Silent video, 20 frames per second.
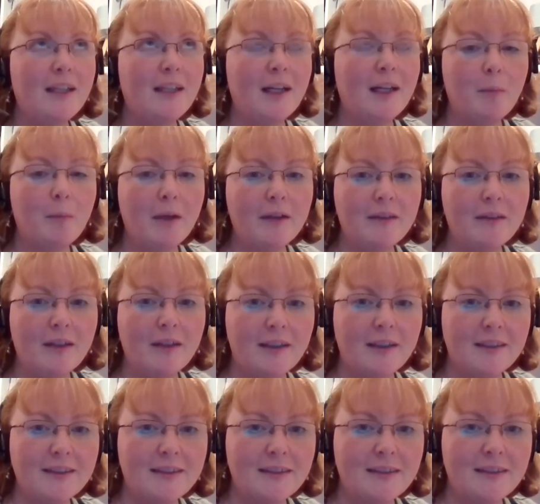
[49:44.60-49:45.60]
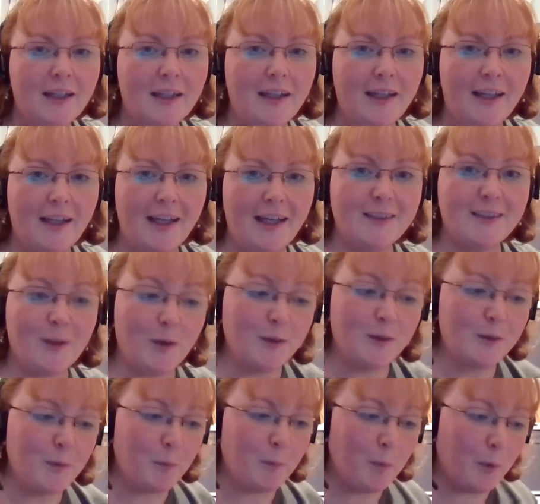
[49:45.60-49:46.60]
thing about that is it's
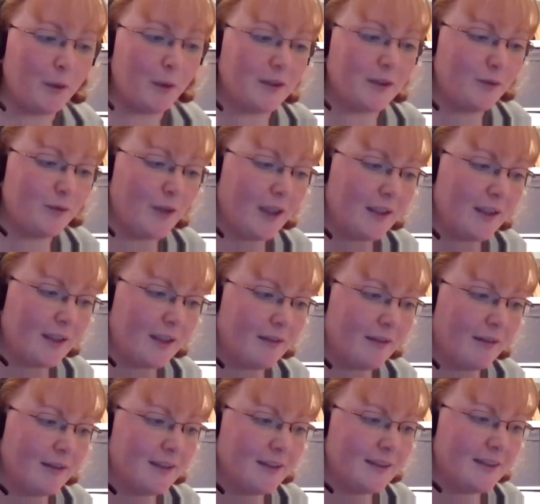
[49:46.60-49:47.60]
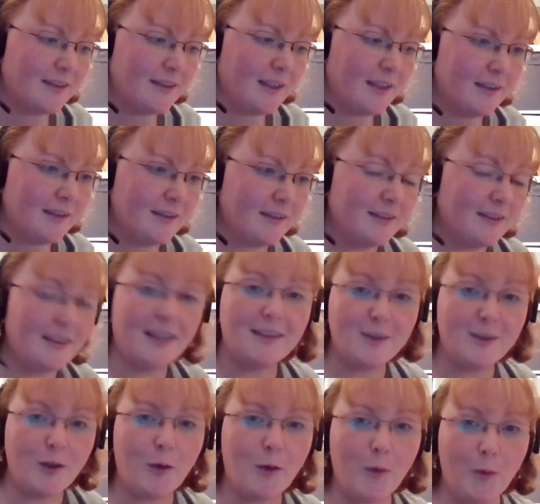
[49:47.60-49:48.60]
also important to recognize that
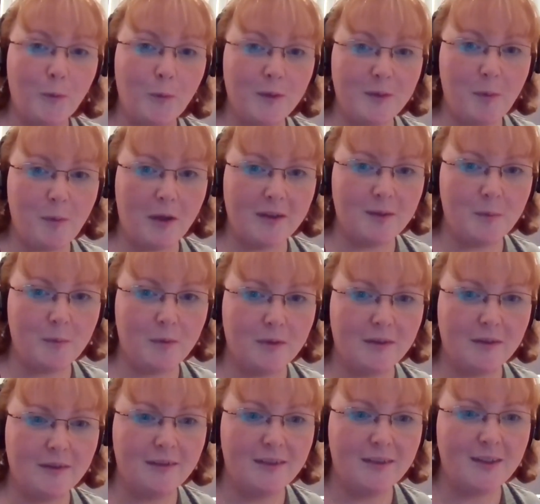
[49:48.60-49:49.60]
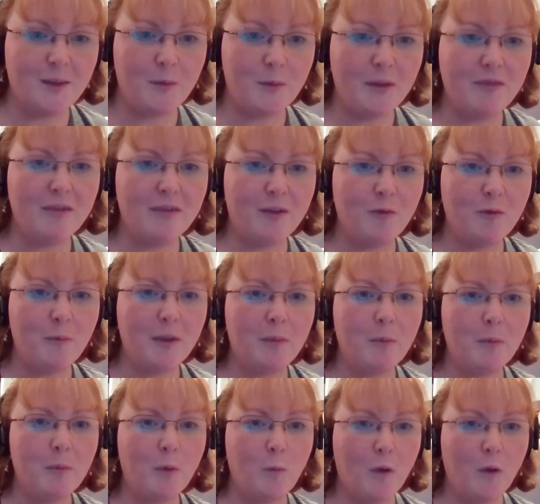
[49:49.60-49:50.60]
that's not always possible. So mm-hmm. even if
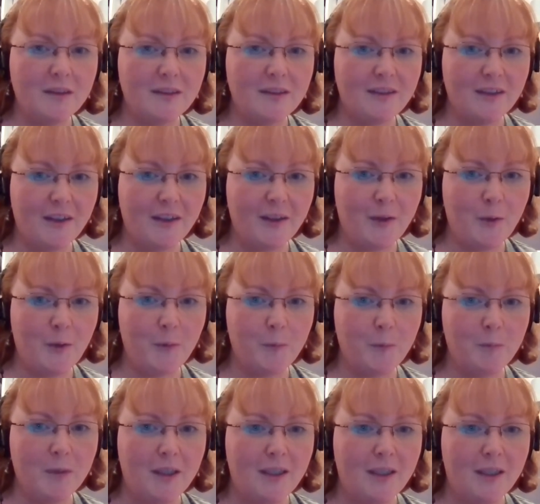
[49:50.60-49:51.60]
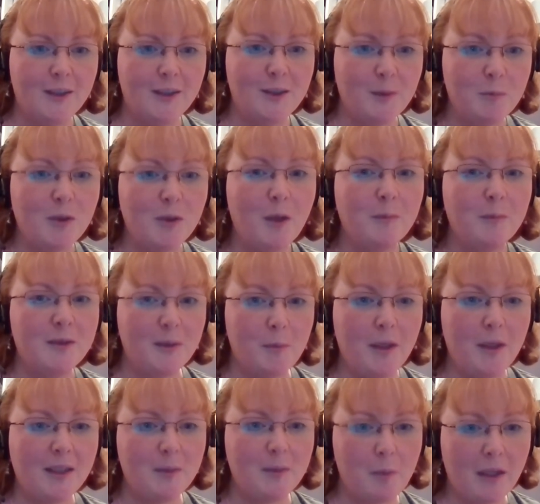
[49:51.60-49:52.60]
people want to die at home, sometimes the
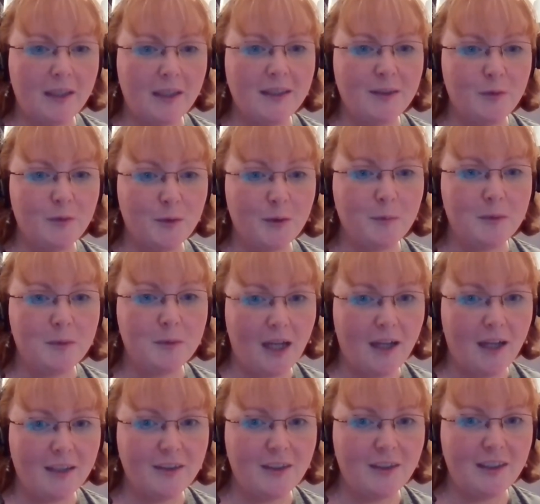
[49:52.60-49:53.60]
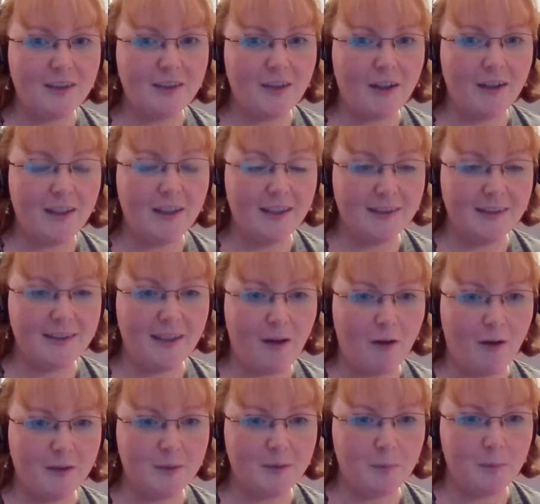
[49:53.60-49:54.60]
best place for them to actually die is in
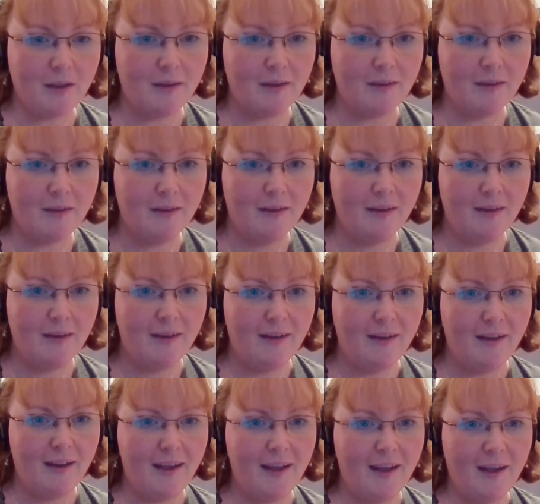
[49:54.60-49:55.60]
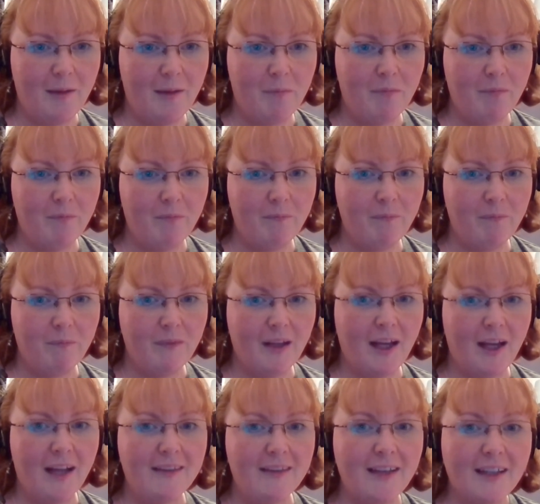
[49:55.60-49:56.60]
hospital. Um,
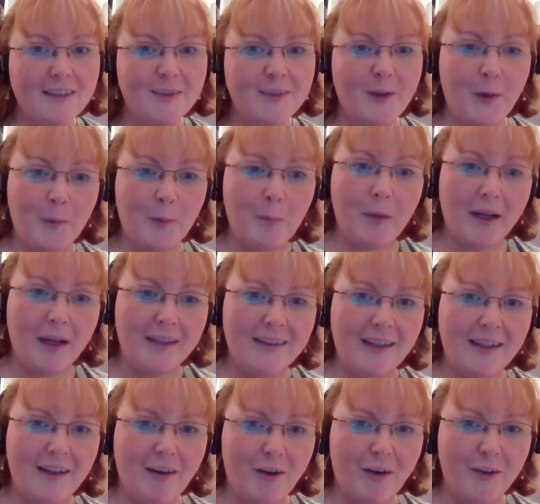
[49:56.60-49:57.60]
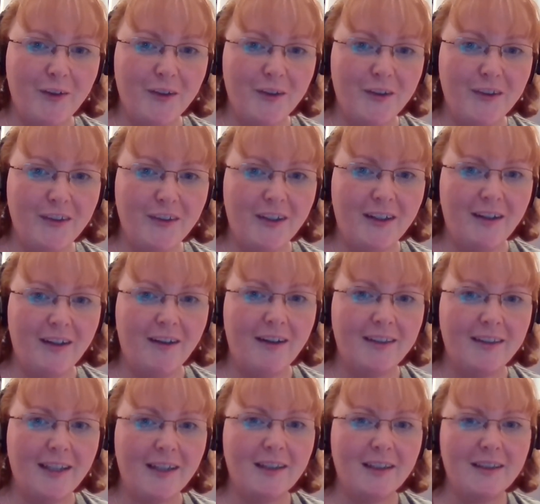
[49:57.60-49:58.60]
and that's not a bad thing either.
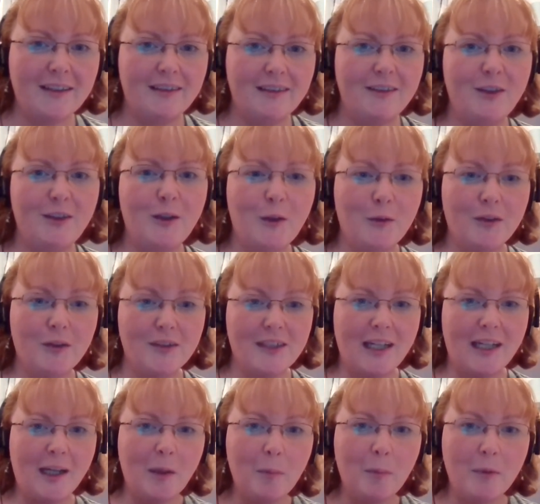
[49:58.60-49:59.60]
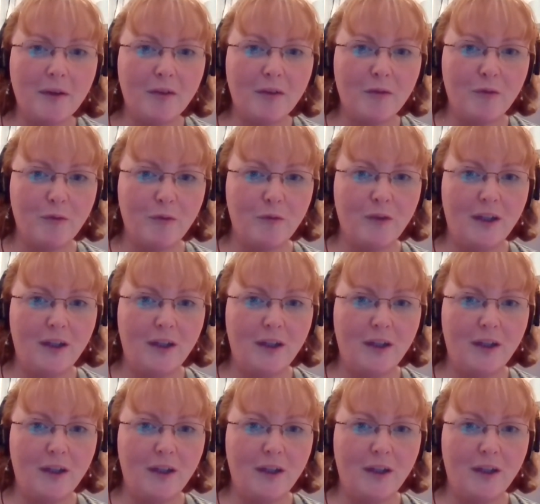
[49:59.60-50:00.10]
I think, you know, there's a little bit of,